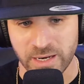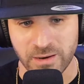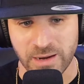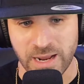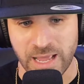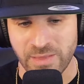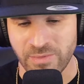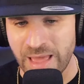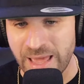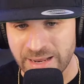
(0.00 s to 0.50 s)
there.
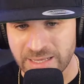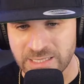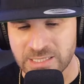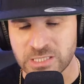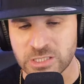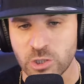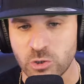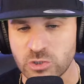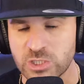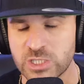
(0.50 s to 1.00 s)
And that is
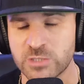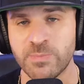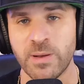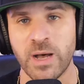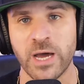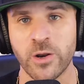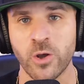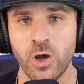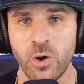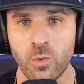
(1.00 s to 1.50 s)
so
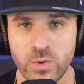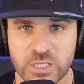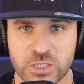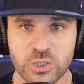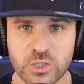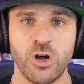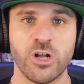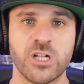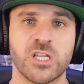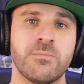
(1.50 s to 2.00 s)
spot on. We
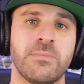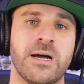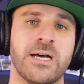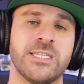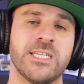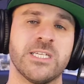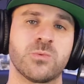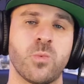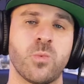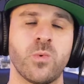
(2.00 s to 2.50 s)
talked
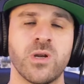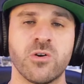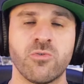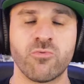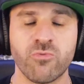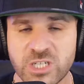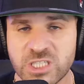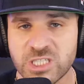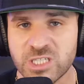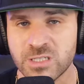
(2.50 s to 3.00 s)
about this when we
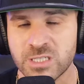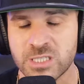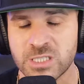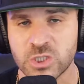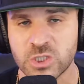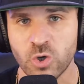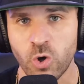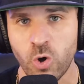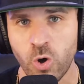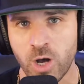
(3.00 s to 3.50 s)
originally
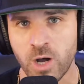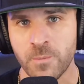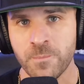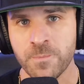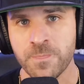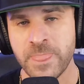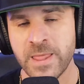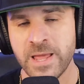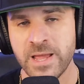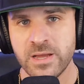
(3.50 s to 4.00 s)
saw
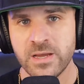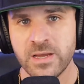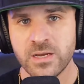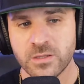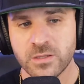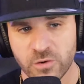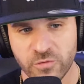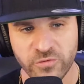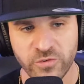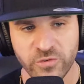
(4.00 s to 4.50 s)

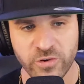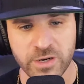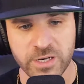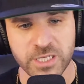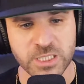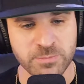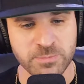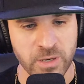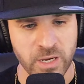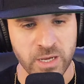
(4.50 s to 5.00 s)
the
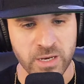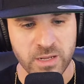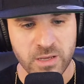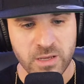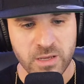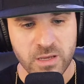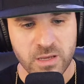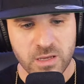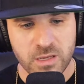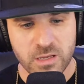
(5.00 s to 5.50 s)
footage, but
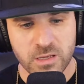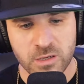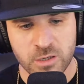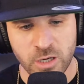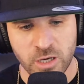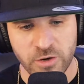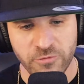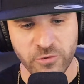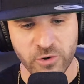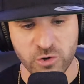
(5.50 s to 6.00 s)

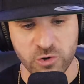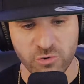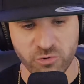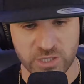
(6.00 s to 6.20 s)
good for